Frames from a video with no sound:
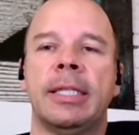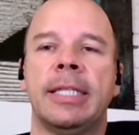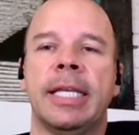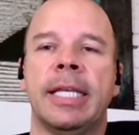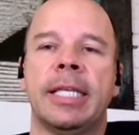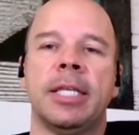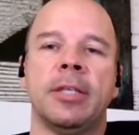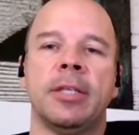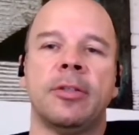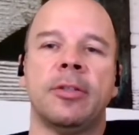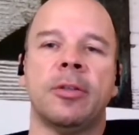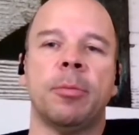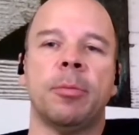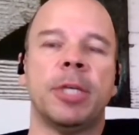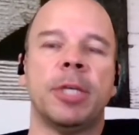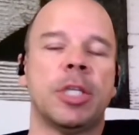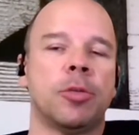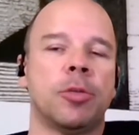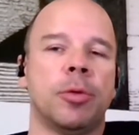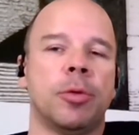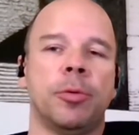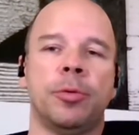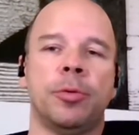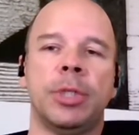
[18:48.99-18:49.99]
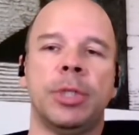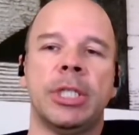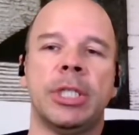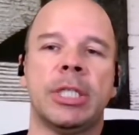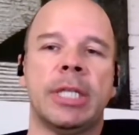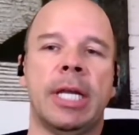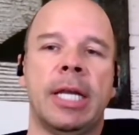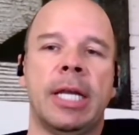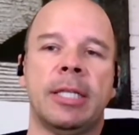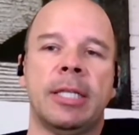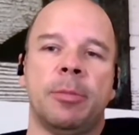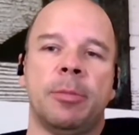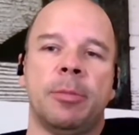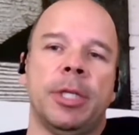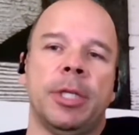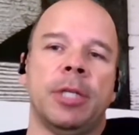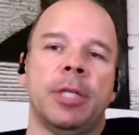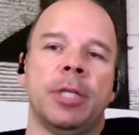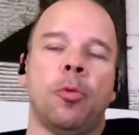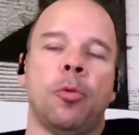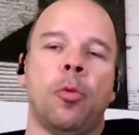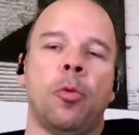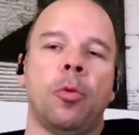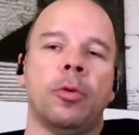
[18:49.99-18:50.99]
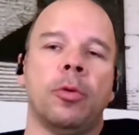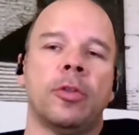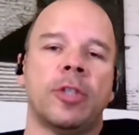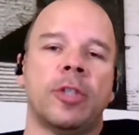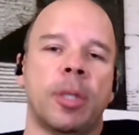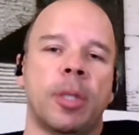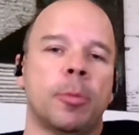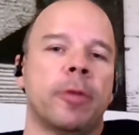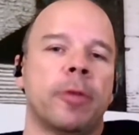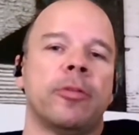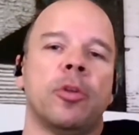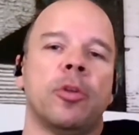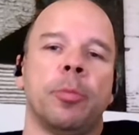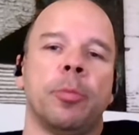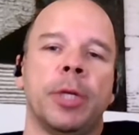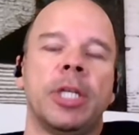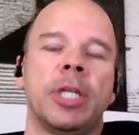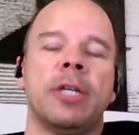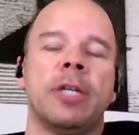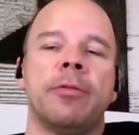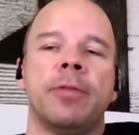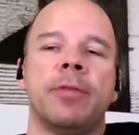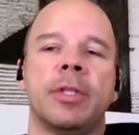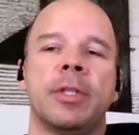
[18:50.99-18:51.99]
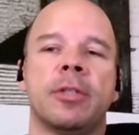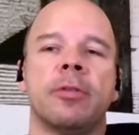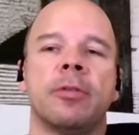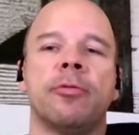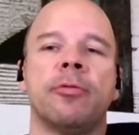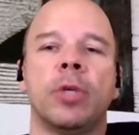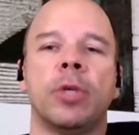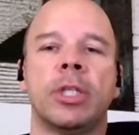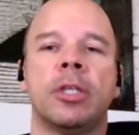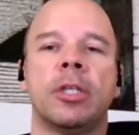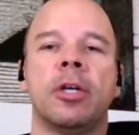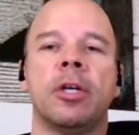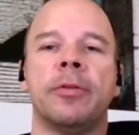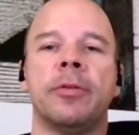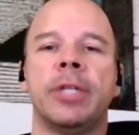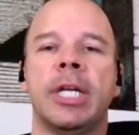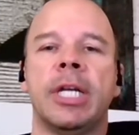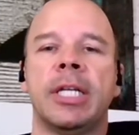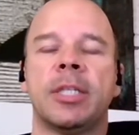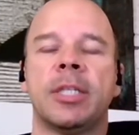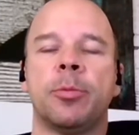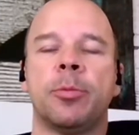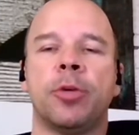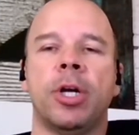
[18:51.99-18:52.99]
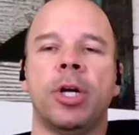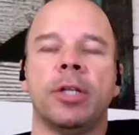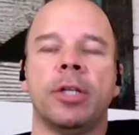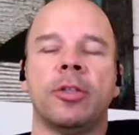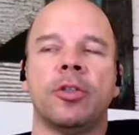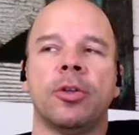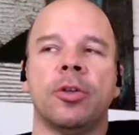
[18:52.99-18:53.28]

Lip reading: taking some extra risk has been some of the benefits of what COVID has brought.